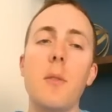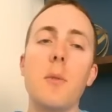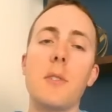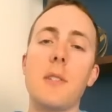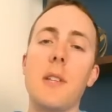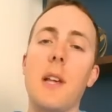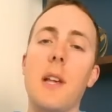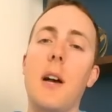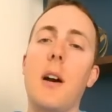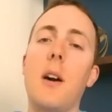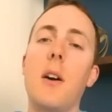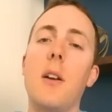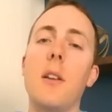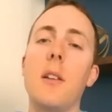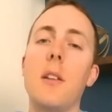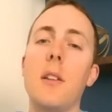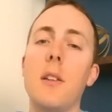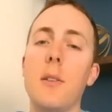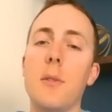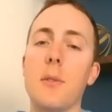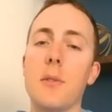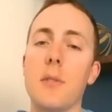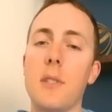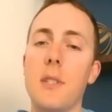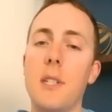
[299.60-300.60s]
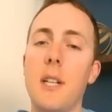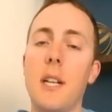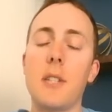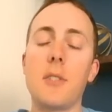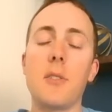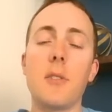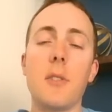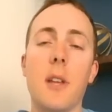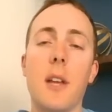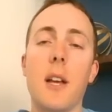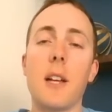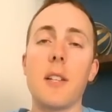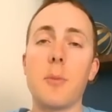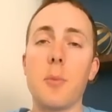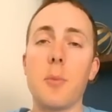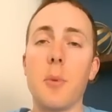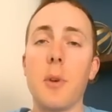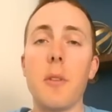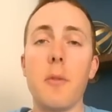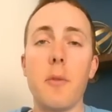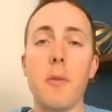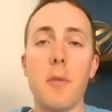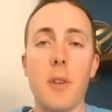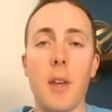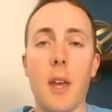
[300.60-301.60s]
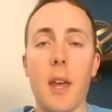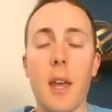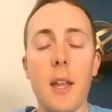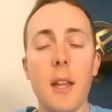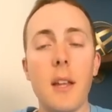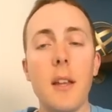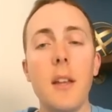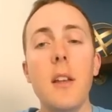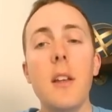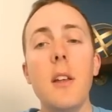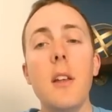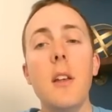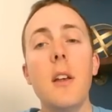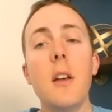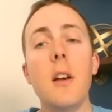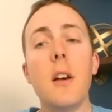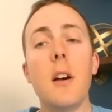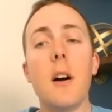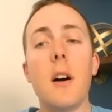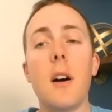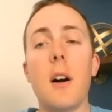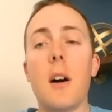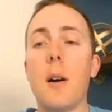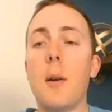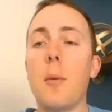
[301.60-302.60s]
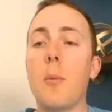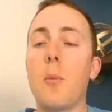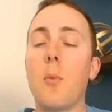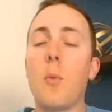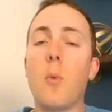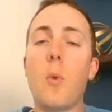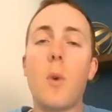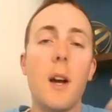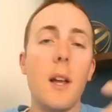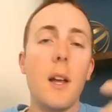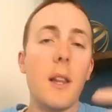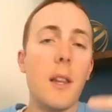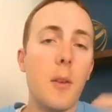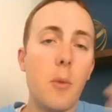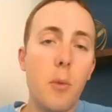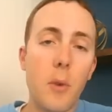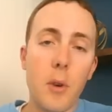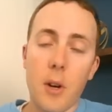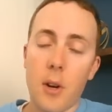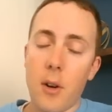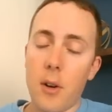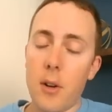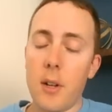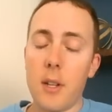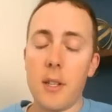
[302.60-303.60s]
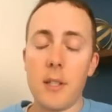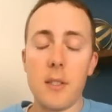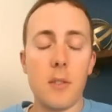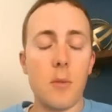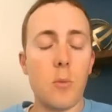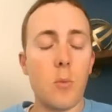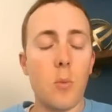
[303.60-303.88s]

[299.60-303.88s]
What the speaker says: was out, it was a naturally aspirated V8, widely regarded as a